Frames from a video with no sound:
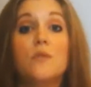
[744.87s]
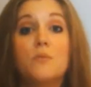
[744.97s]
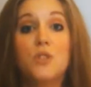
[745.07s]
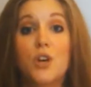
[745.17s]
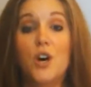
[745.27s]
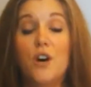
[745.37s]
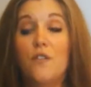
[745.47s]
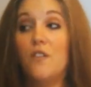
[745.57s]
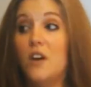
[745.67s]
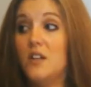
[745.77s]
to
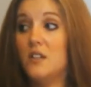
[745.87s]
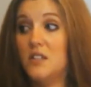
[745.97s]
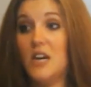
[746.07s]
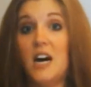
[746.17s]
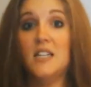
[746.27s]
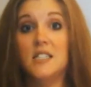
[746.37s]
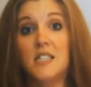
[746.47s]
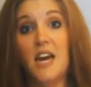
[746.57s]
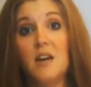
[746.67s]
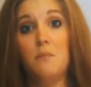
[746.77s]
observe
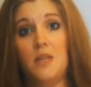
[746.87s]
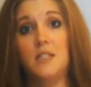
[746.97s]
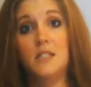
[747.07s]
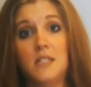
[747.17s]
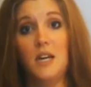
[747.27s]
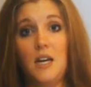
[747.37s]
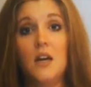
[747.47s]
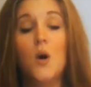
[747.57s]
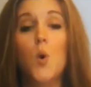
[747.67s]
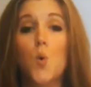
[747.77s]
tasks A, B and C